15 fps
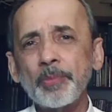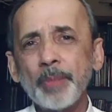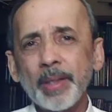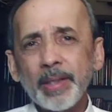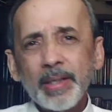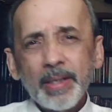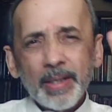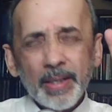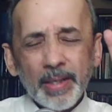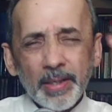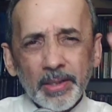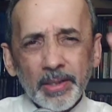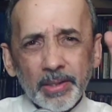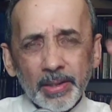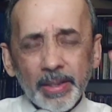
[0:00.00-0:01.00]
by
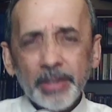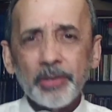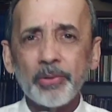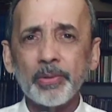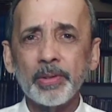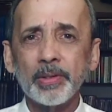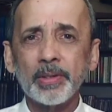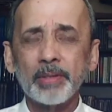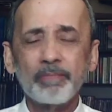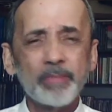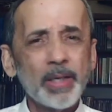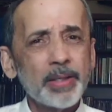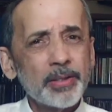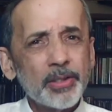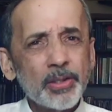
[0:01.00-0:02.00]
intellectuals
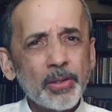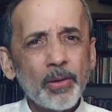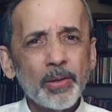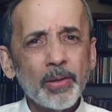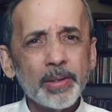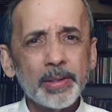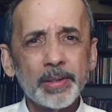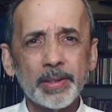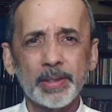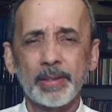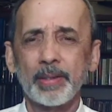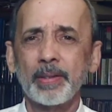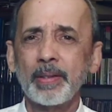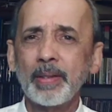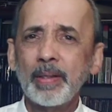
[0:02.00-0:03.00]
and scholars.
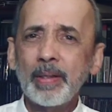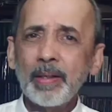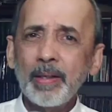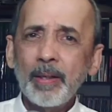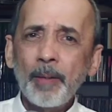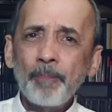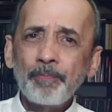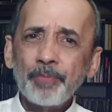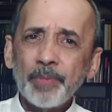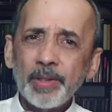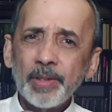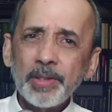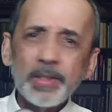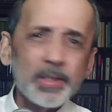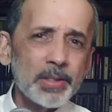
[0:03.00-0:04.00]

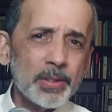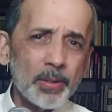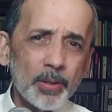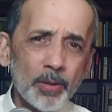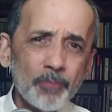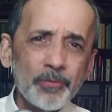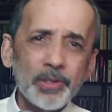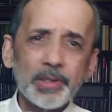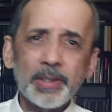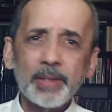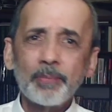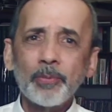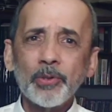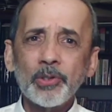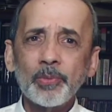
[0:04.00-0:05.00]
This is obviously
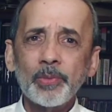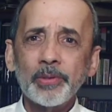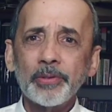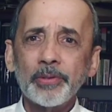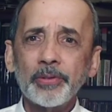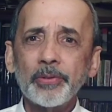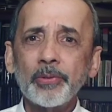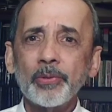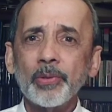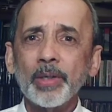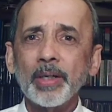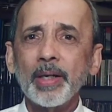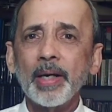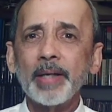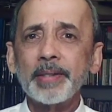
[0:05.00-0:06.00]
impossible to do.
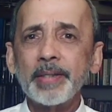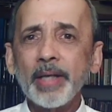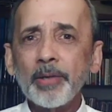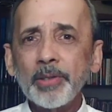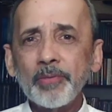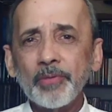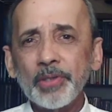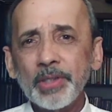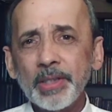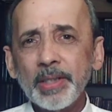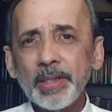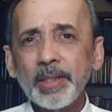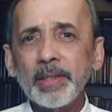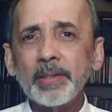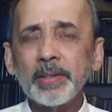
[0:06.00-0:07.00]
I doubt if a
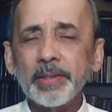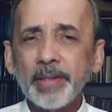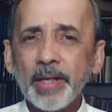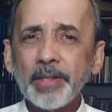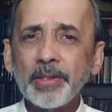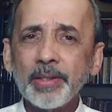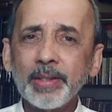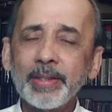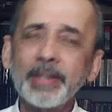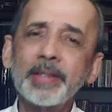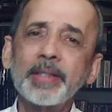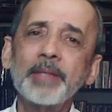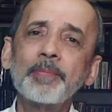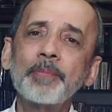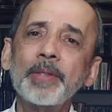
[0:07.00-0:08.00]
single national
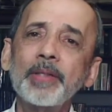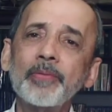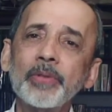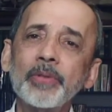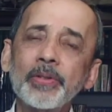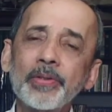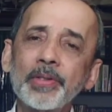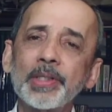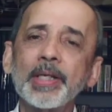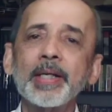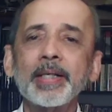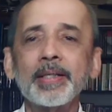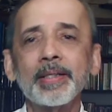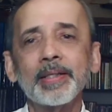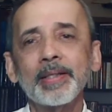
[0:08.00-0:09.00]
list MP will resign.